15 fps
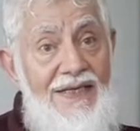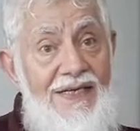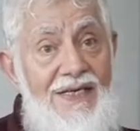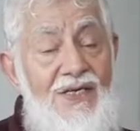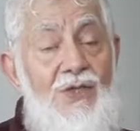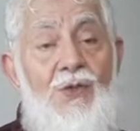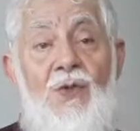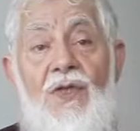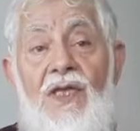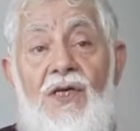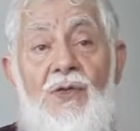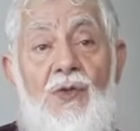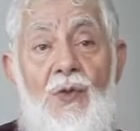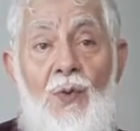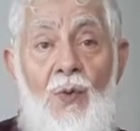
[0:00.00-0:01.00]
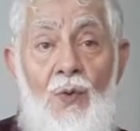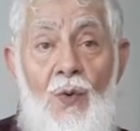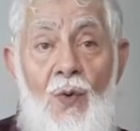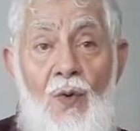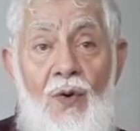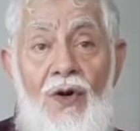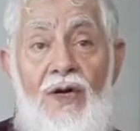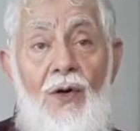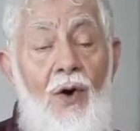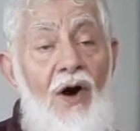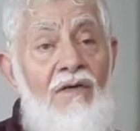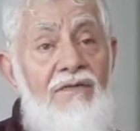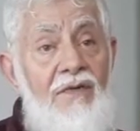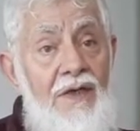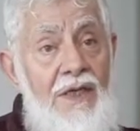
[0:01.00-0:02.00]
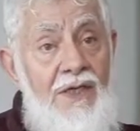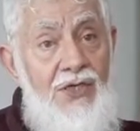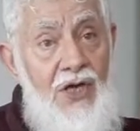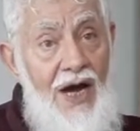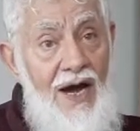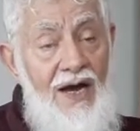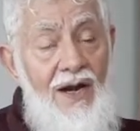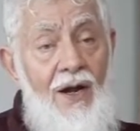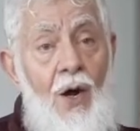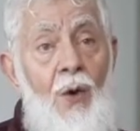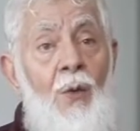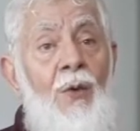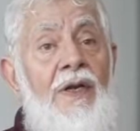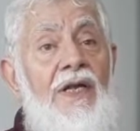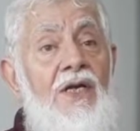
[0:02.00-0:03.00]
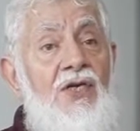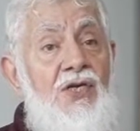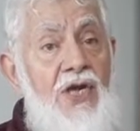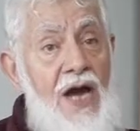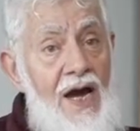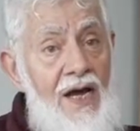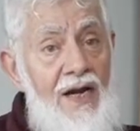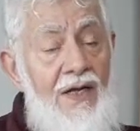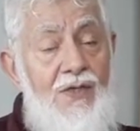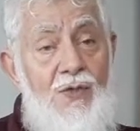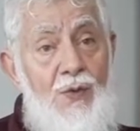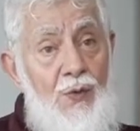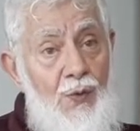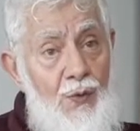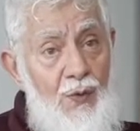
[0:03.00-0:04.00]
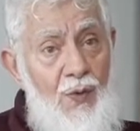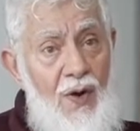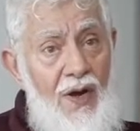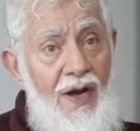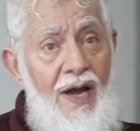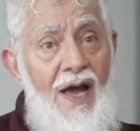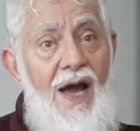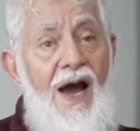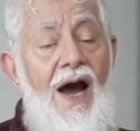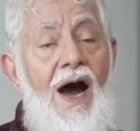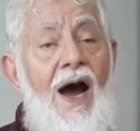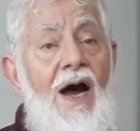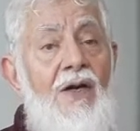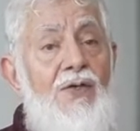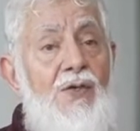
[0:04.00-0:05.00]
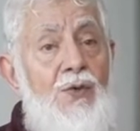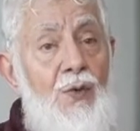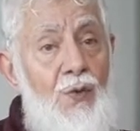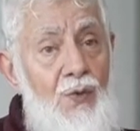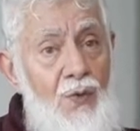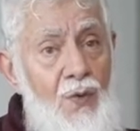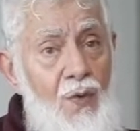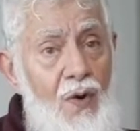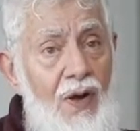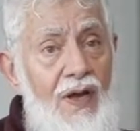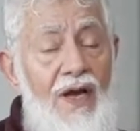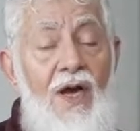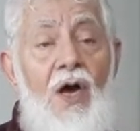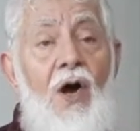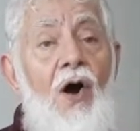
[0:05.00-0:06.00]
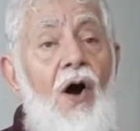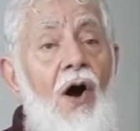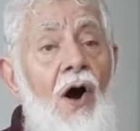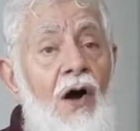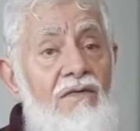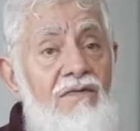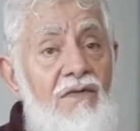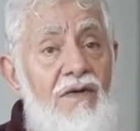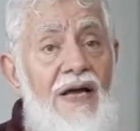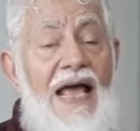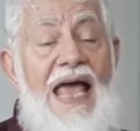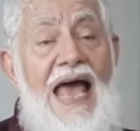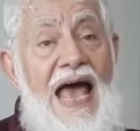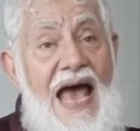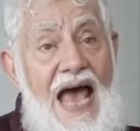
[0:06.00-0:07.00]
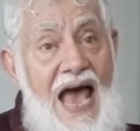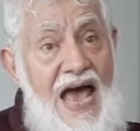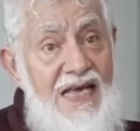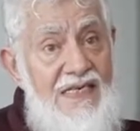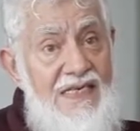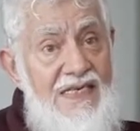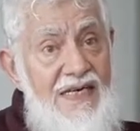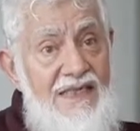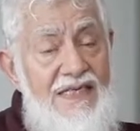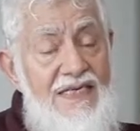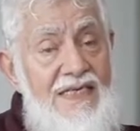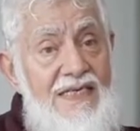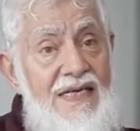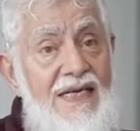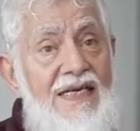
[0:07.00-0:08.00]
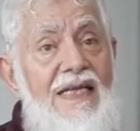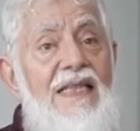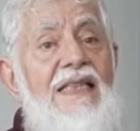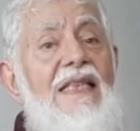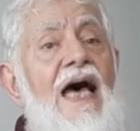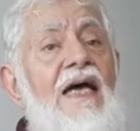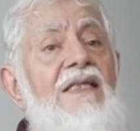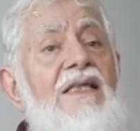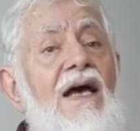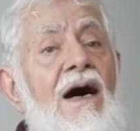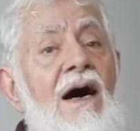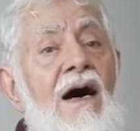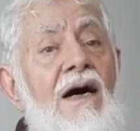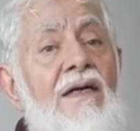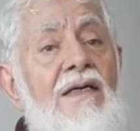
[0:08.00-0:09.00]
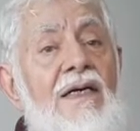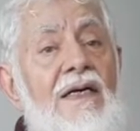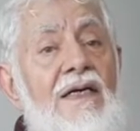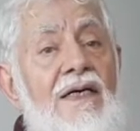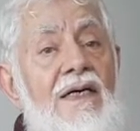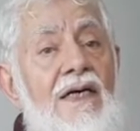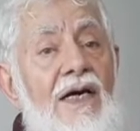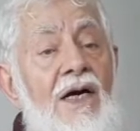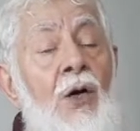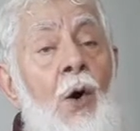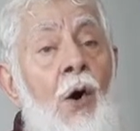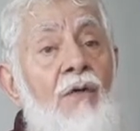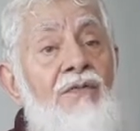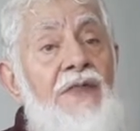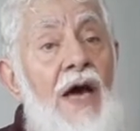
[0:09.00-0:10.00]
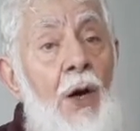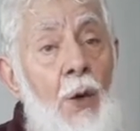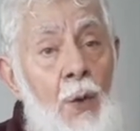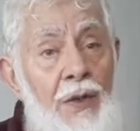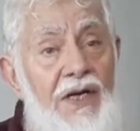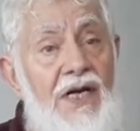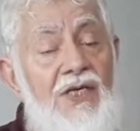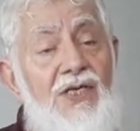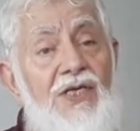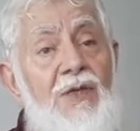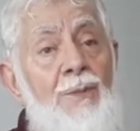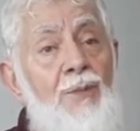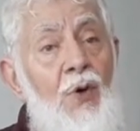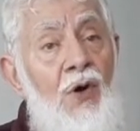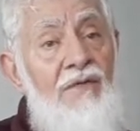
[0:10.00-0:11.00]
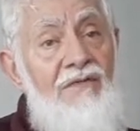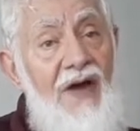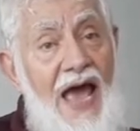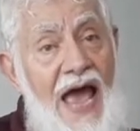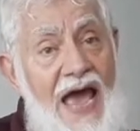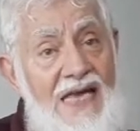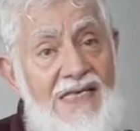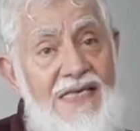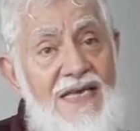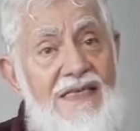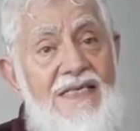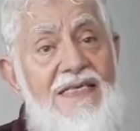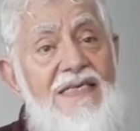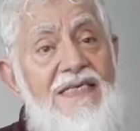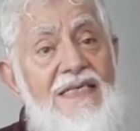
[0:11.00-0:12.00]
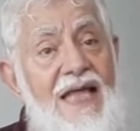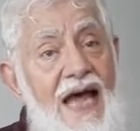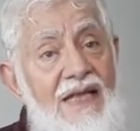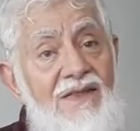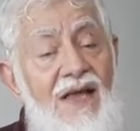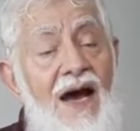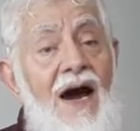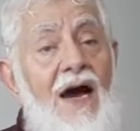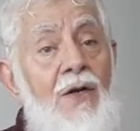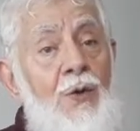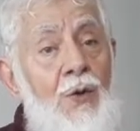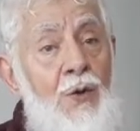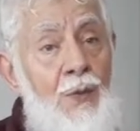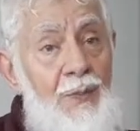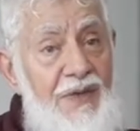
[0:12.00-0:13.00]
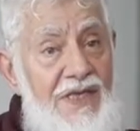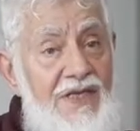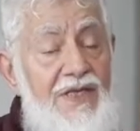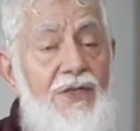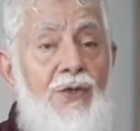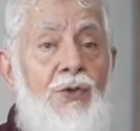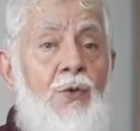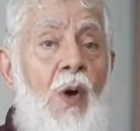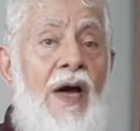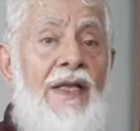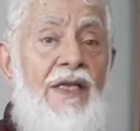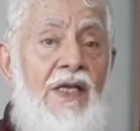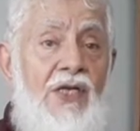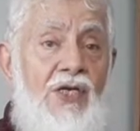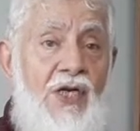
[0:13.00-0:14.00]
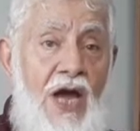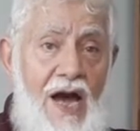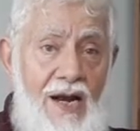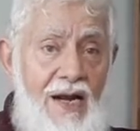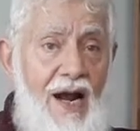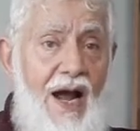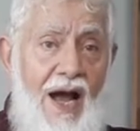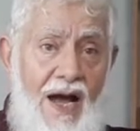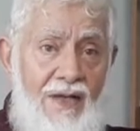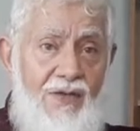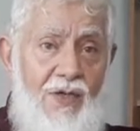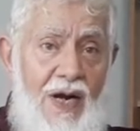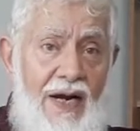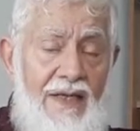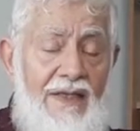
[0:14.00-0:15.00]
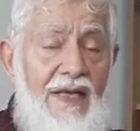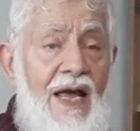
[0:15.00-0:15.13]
So the sukuk of ijarah or ijarah sukuk are sukuk of assets that are of the ownership of assets that are committed to an ijarah contract,